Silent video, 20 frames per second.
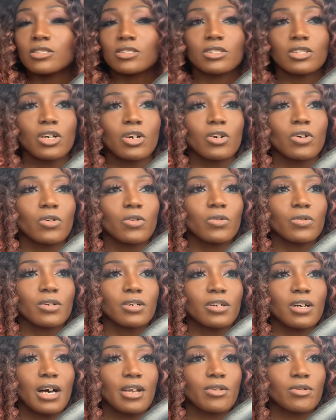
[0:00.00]
So
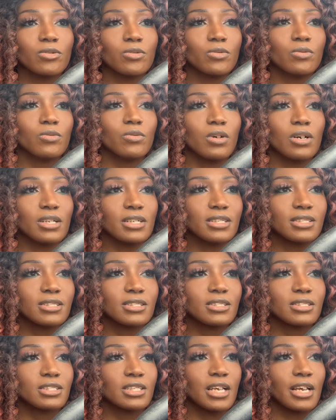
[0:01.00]
yeah, I do at
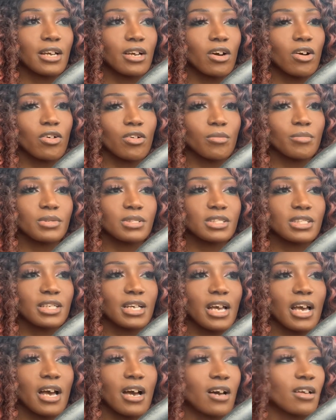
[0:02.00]
least check on them and see
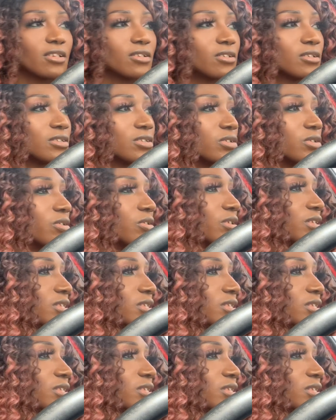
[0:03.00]
how they're doing